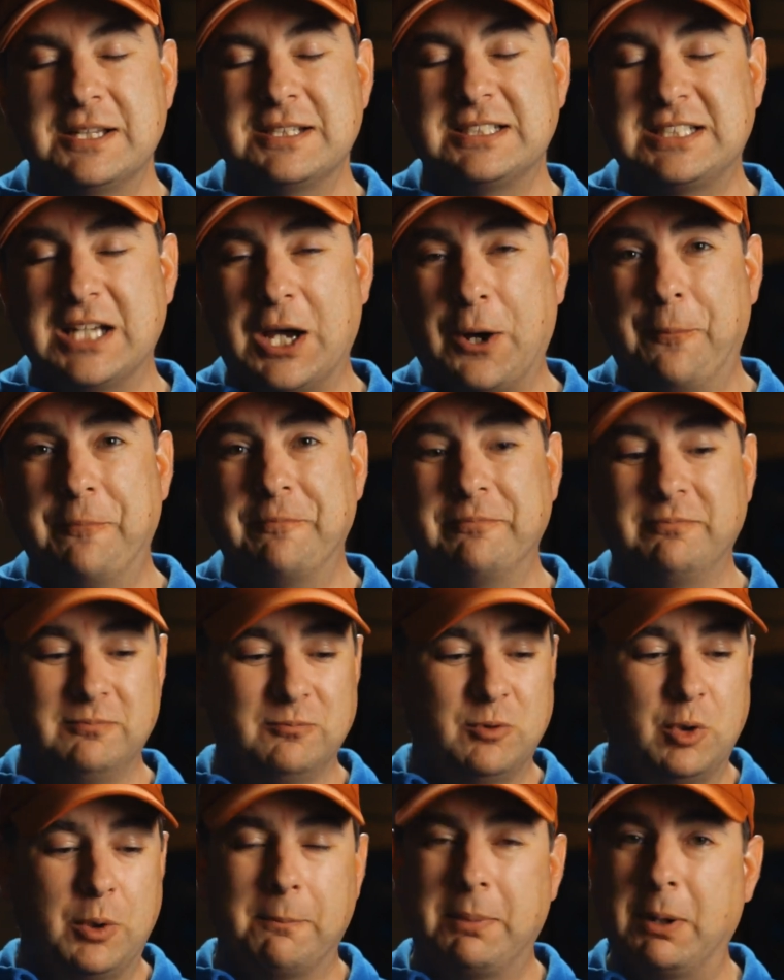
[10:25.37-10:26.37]
So,
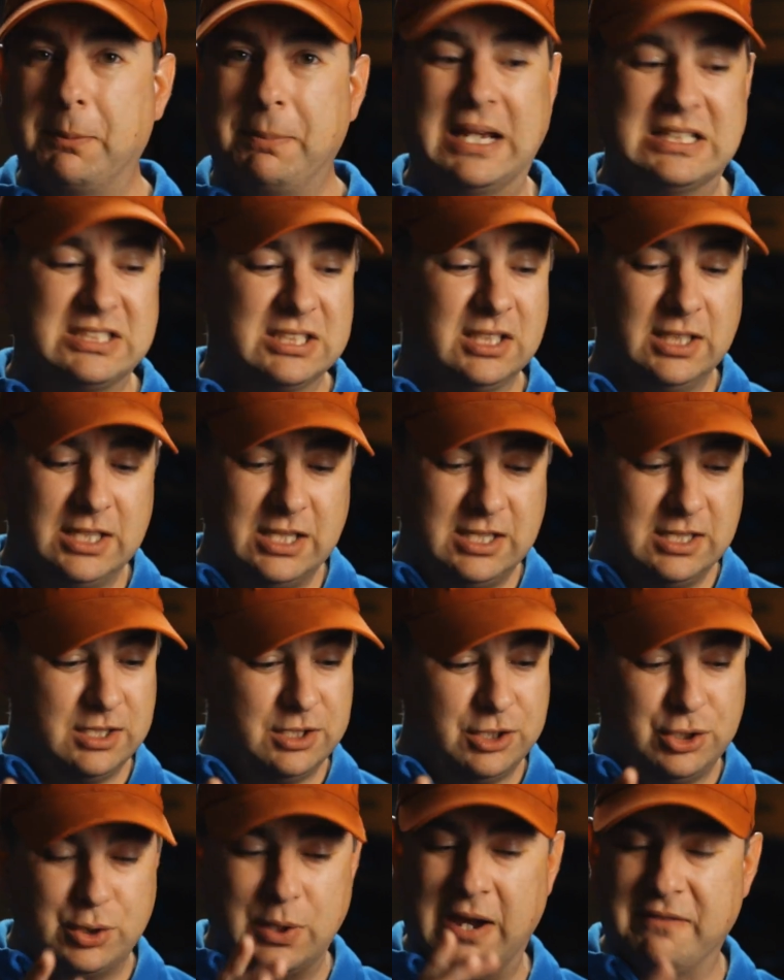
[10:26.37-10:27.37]
but basically
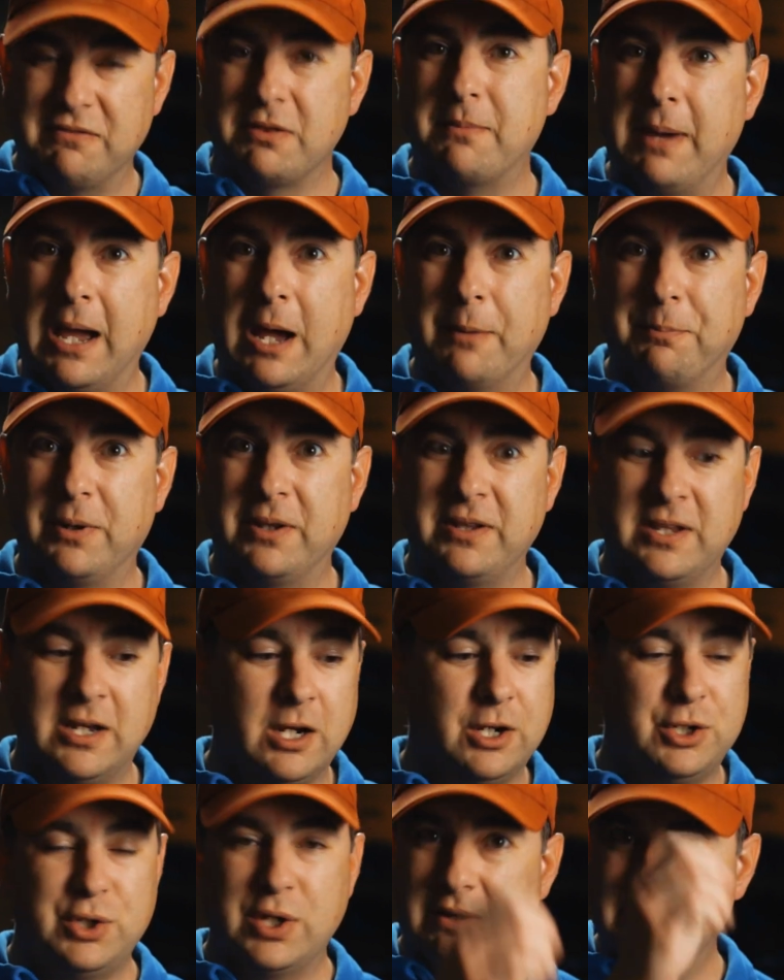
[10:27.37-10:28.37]
you have the map on
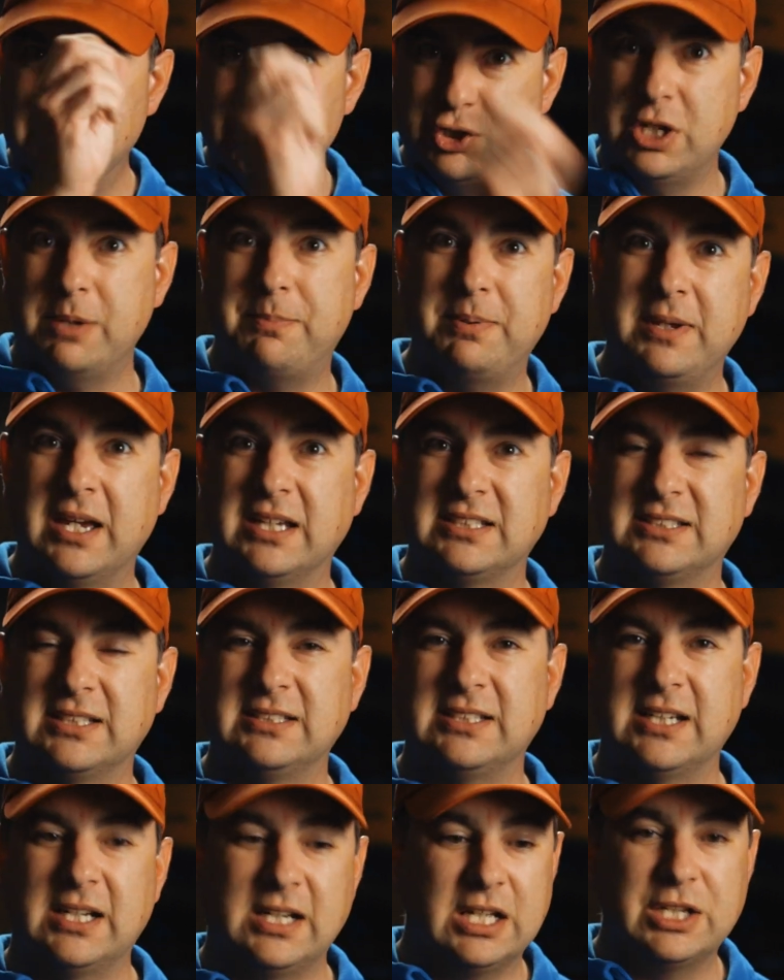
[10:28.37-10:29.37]
there, you have the GPS
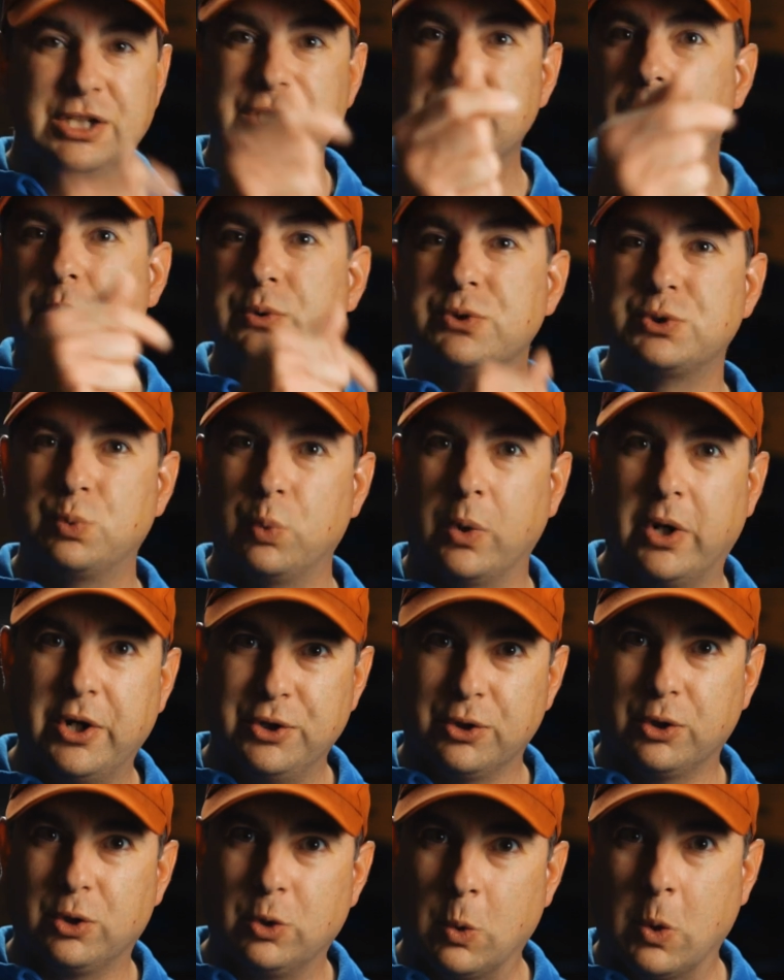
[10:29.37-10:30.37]
antenna, it knows where
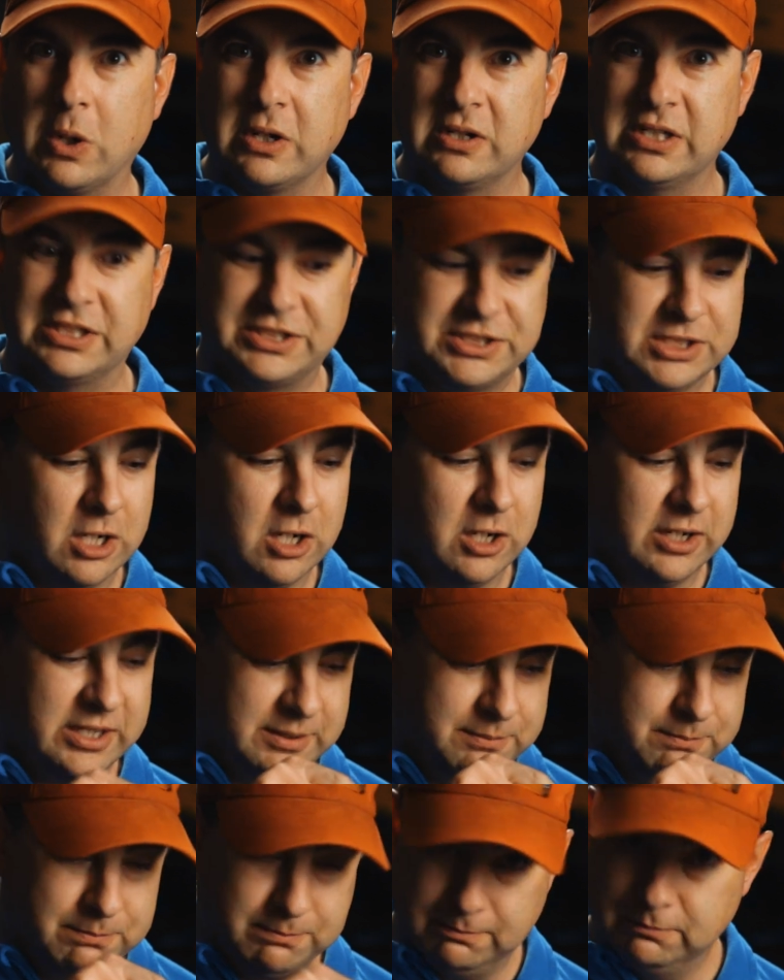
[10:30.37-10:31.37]
your coordinates are, it
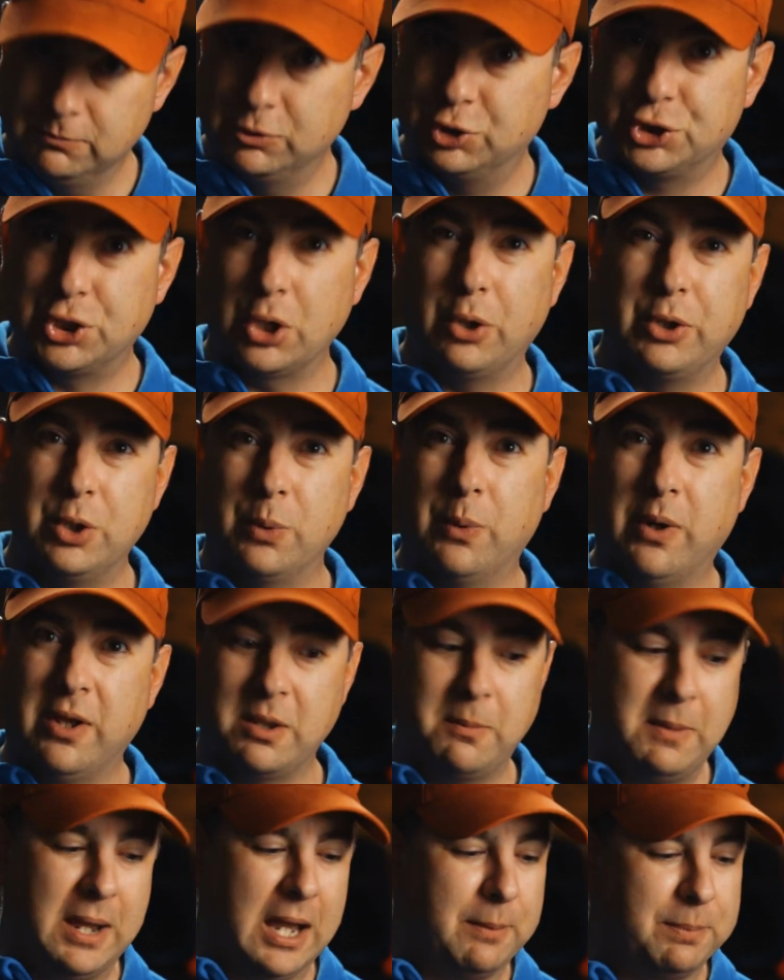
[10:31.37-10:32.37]
can show you
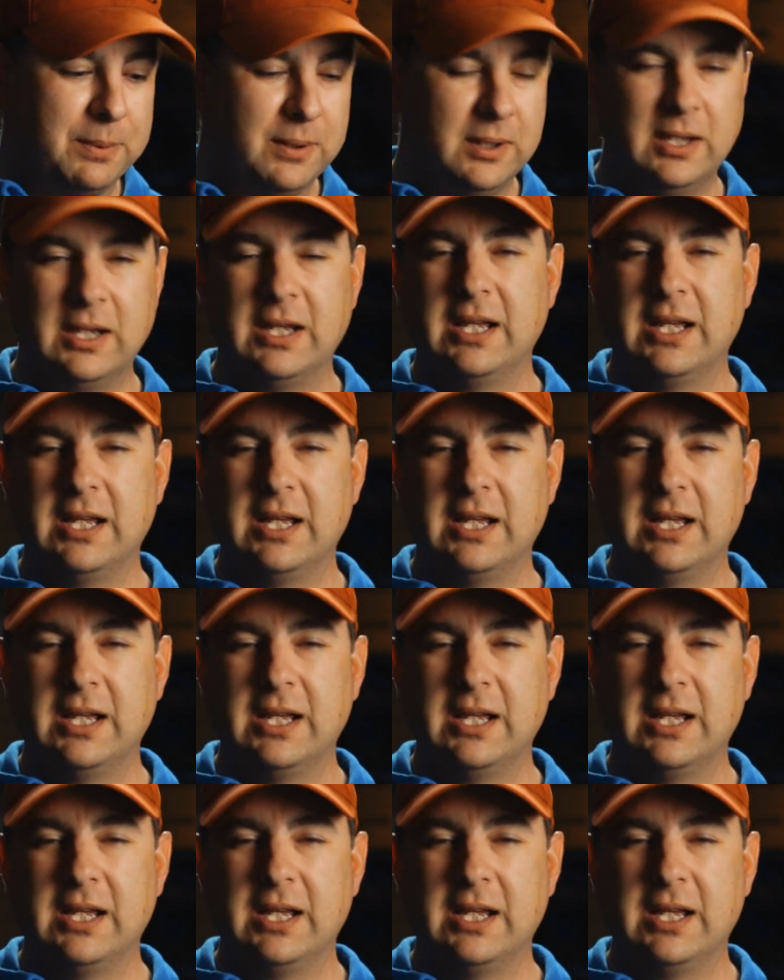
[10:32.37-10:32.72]
on the map.